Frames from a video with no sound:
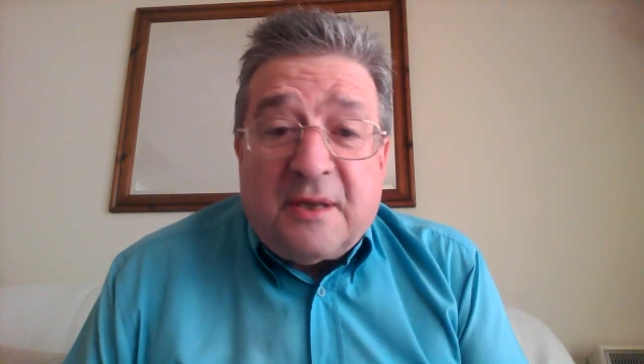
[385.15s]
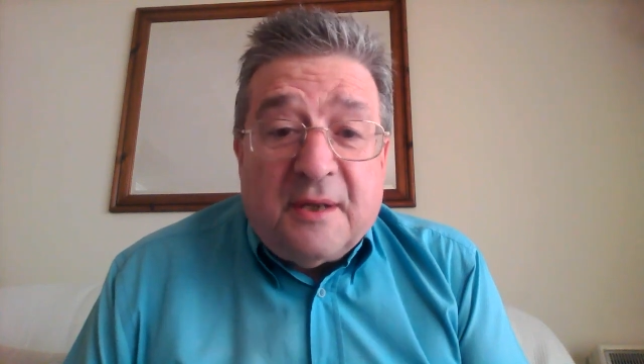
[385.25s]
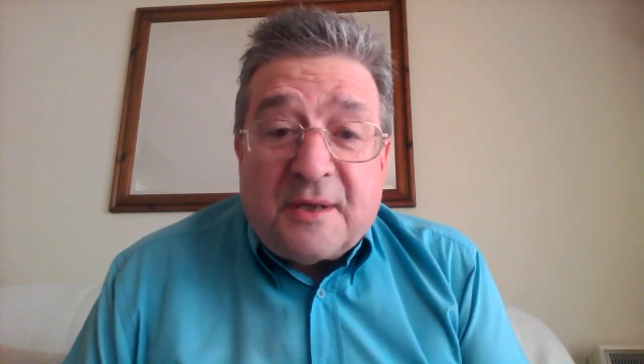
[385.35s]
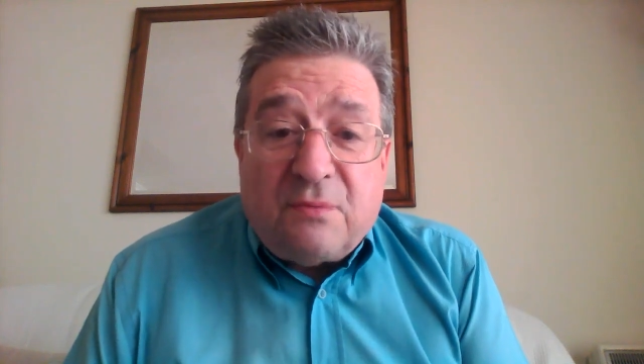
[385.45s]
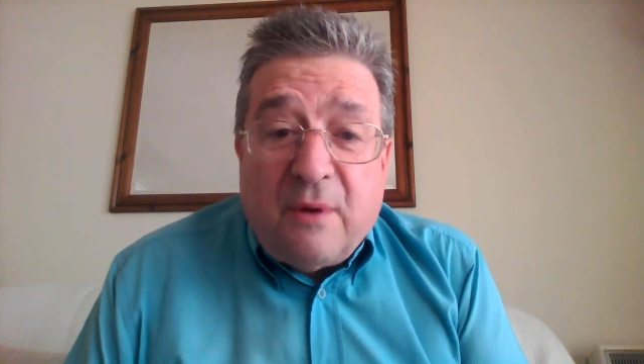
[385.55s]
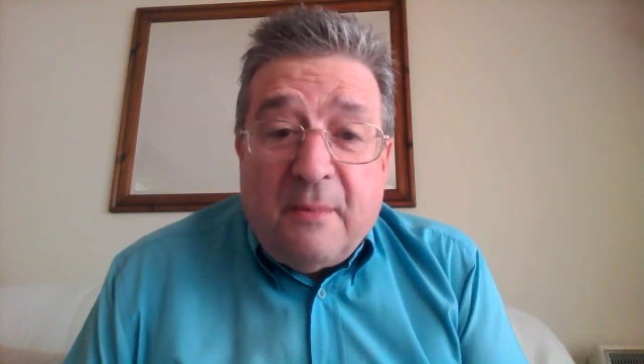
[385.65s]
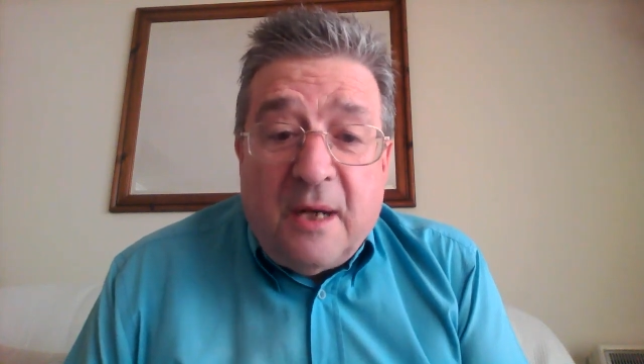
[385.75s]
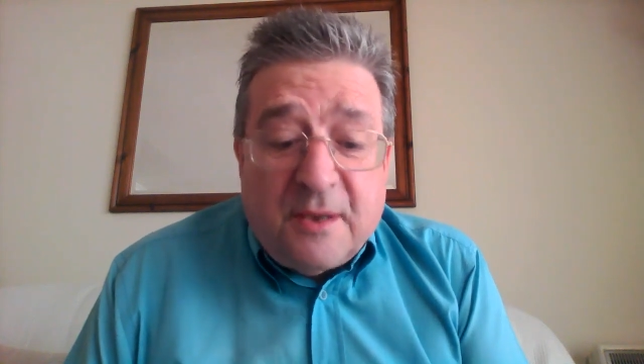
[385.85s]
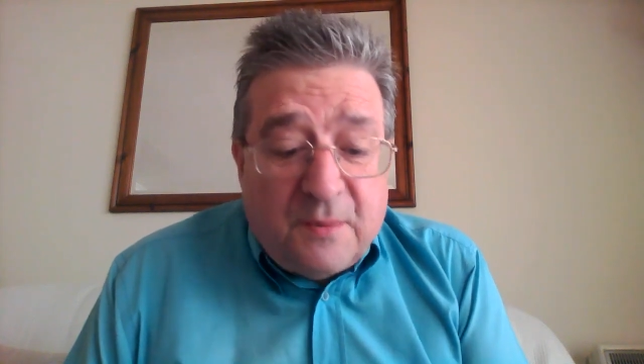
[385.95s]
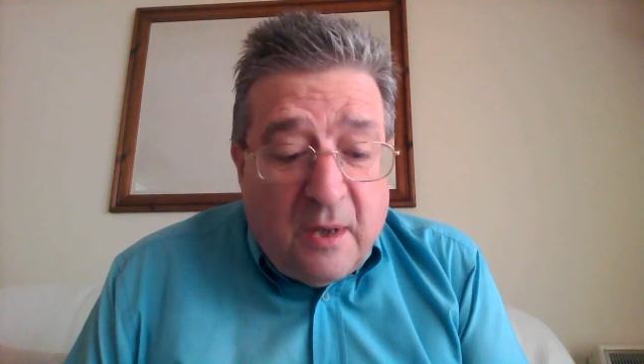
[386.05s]
She does swimming
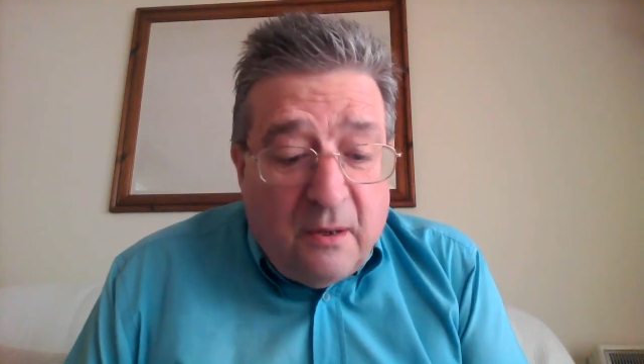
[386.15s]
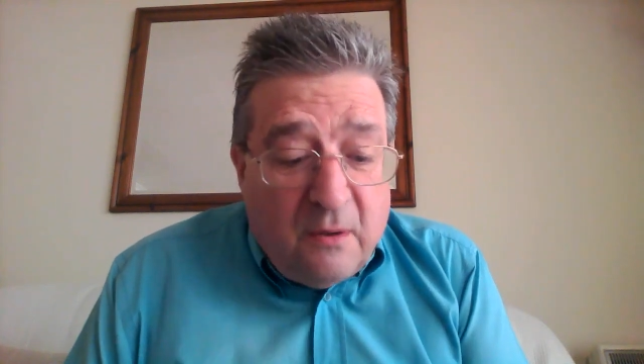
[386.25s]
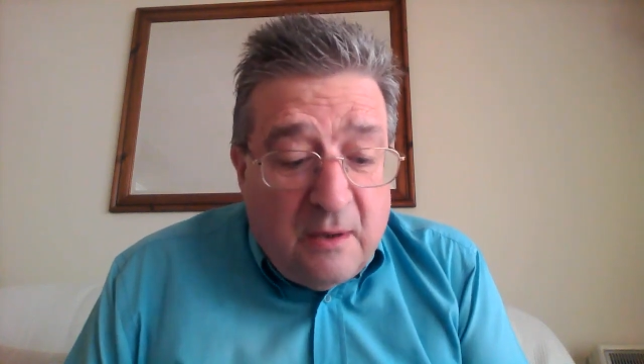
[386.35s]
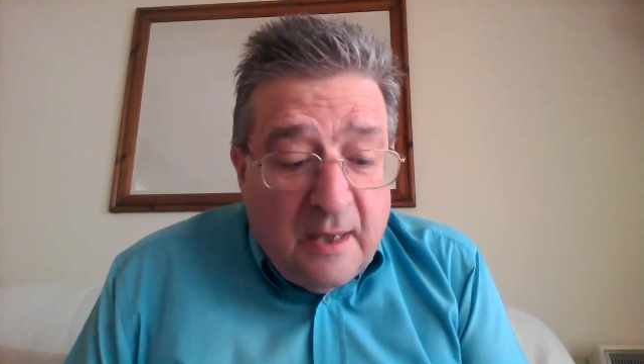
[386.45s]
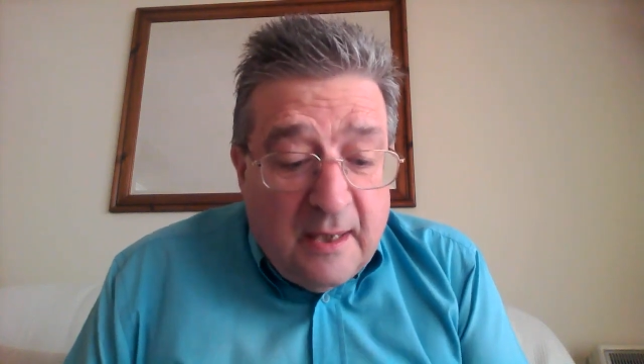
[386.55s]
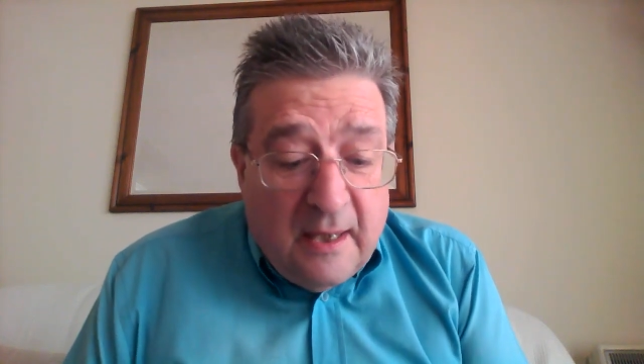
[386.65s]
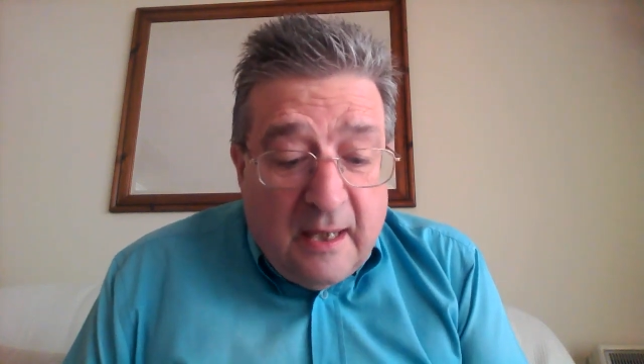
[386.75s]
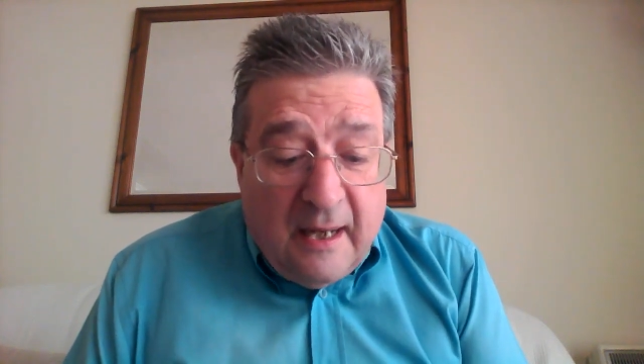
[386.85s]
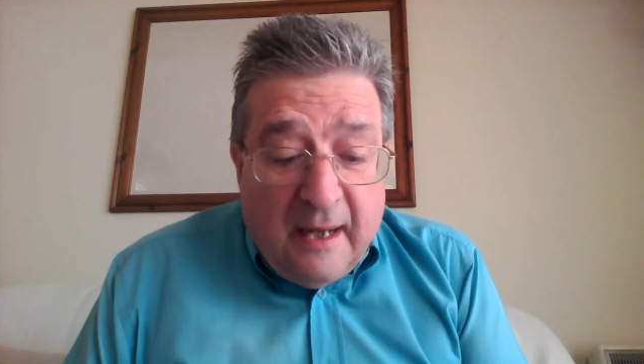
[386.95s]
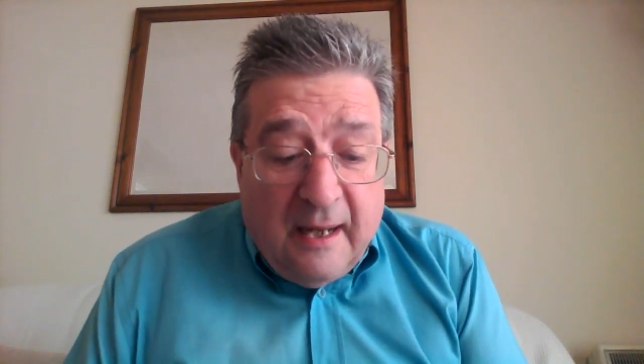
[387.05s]
as well,
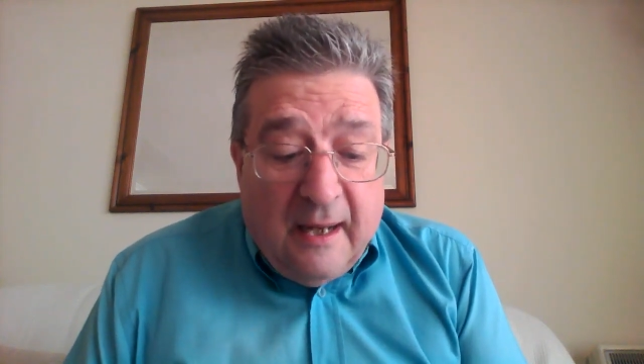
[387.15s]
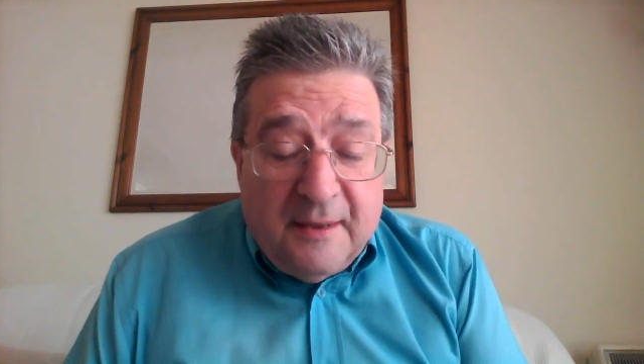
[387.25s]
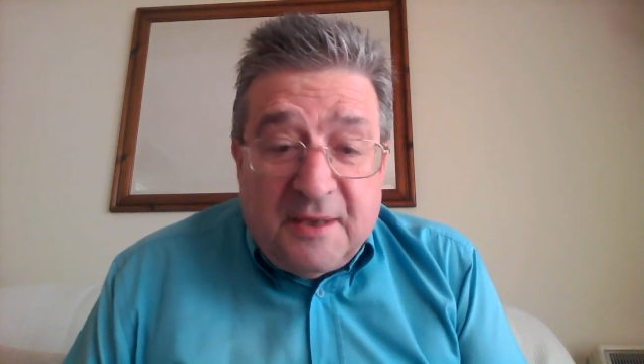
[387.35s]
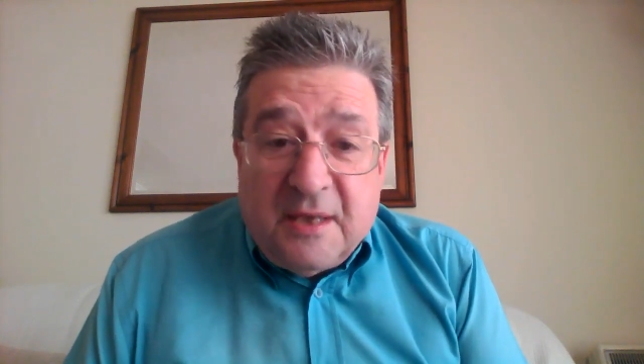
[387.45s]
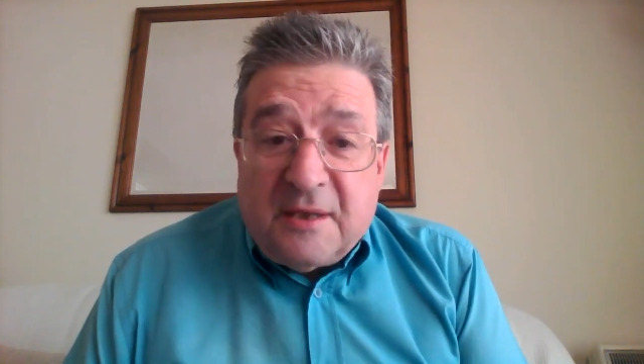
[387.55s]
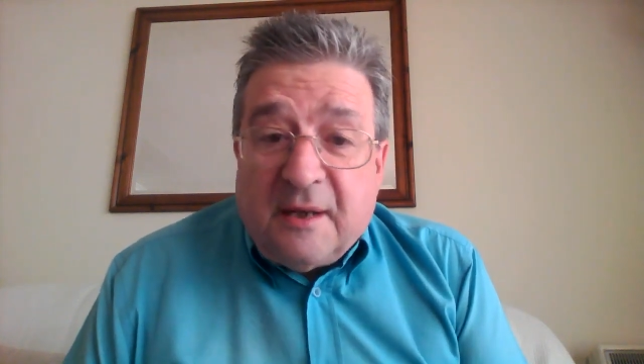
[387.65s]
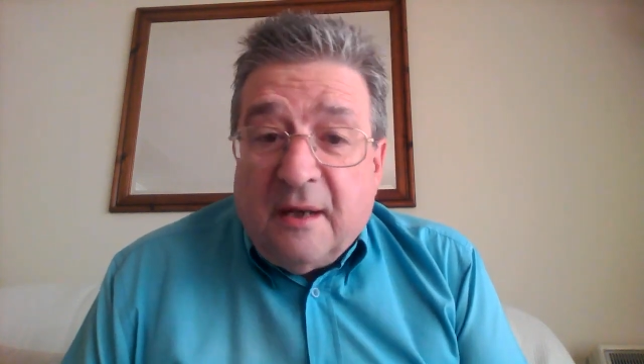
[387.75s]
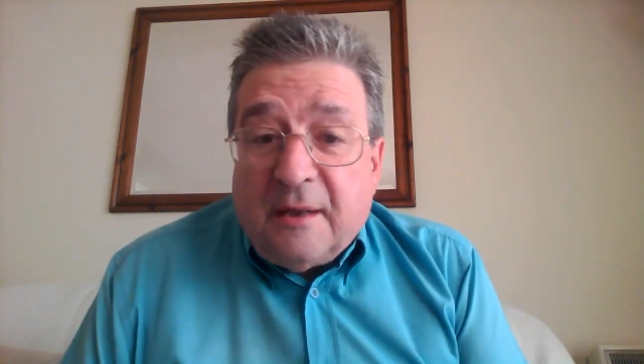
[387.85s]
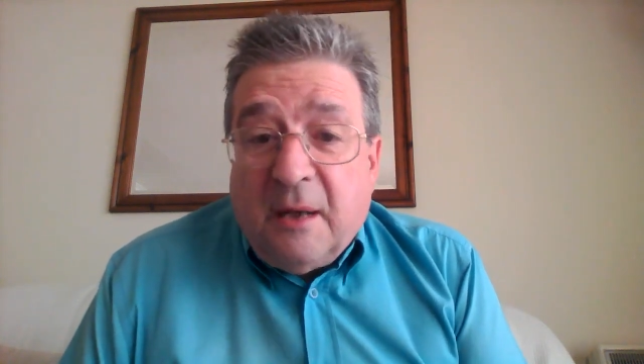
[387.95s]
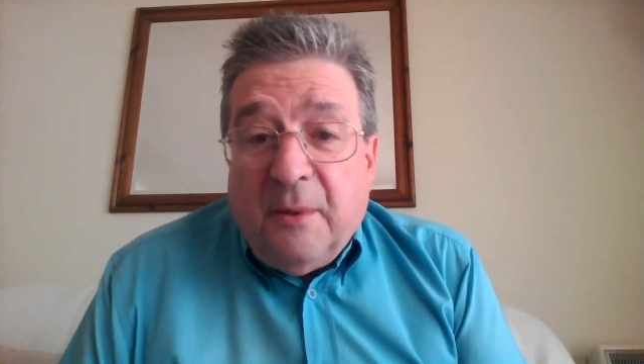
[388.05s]
and she's
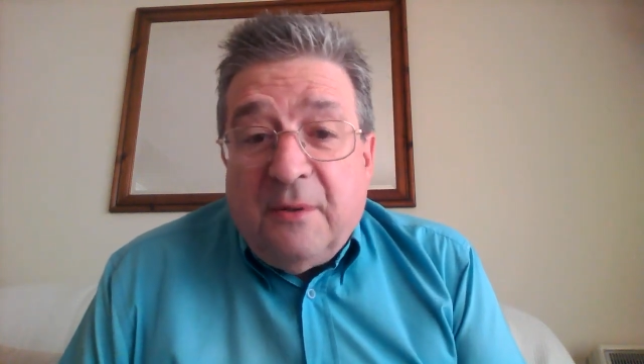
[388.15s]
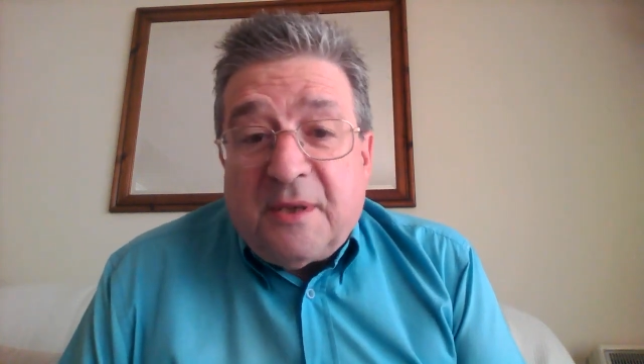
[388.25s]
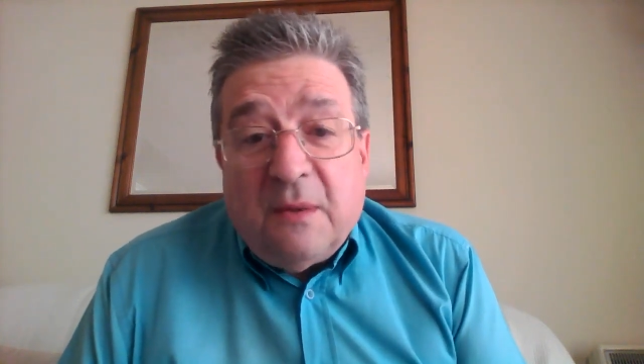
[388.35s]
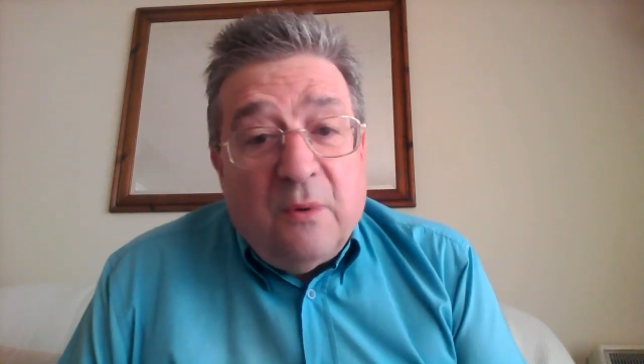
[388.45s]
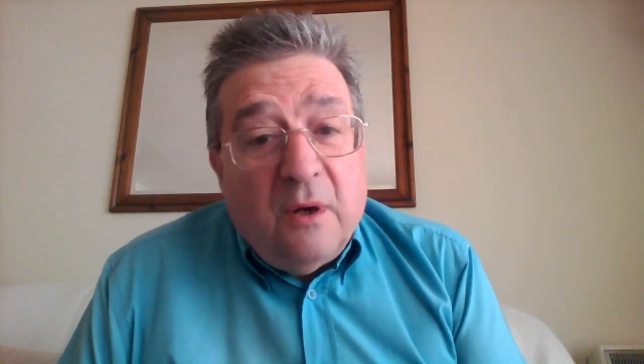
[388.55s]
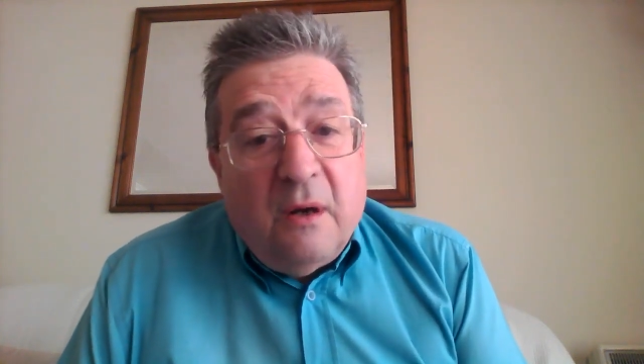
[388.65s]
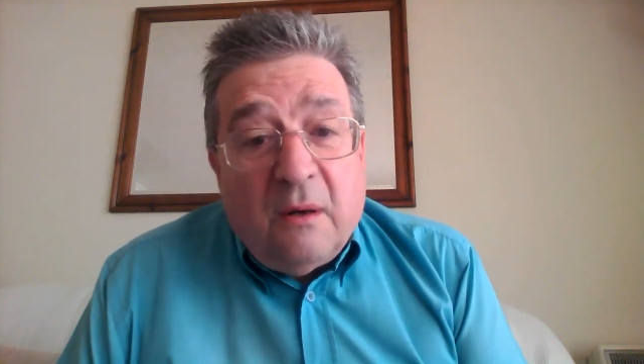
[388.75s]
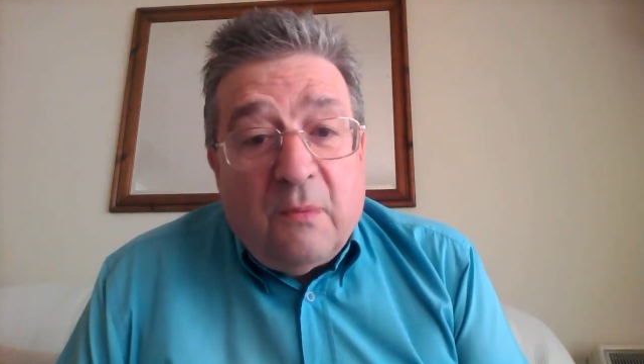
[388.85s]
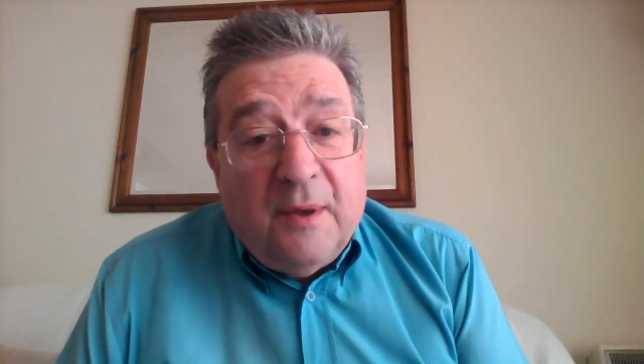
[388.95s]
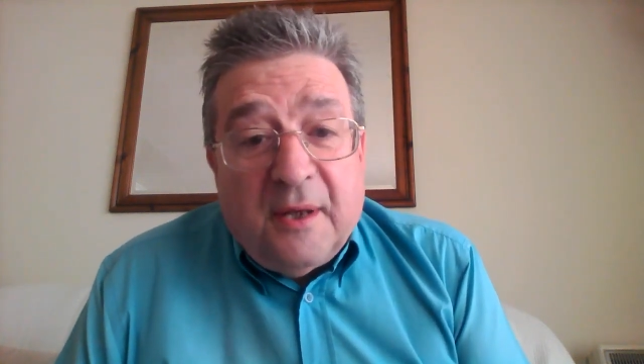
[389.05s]
done community
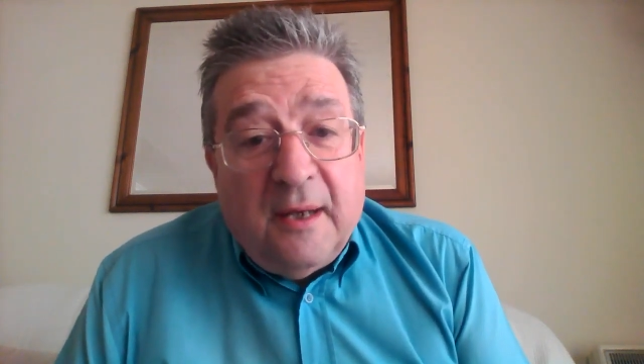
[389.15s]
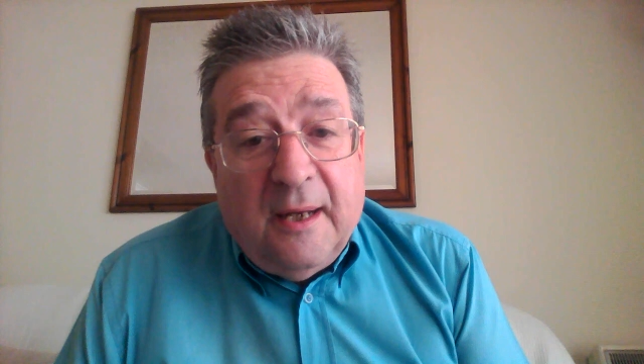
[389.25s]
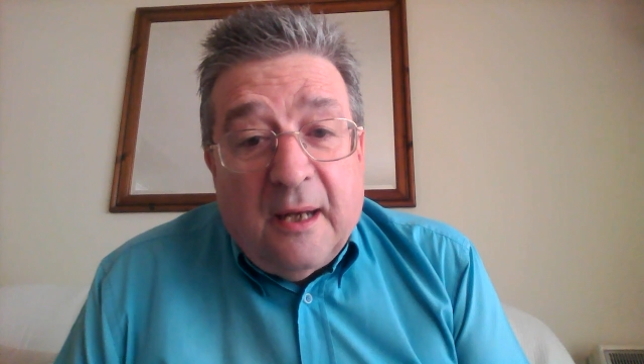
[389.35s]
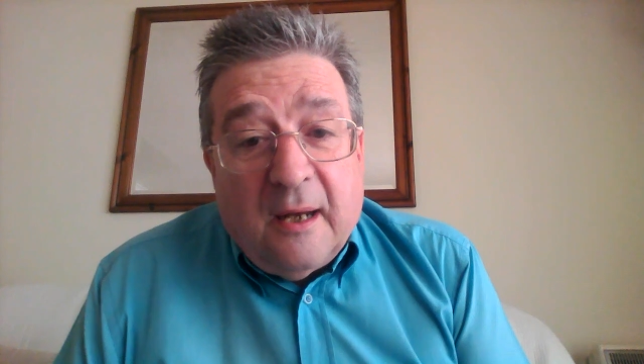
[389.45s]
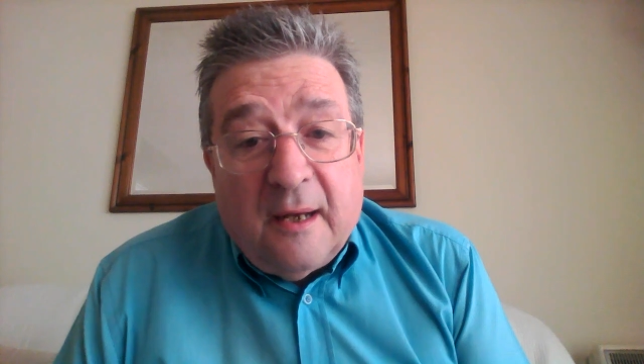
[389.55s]
work with the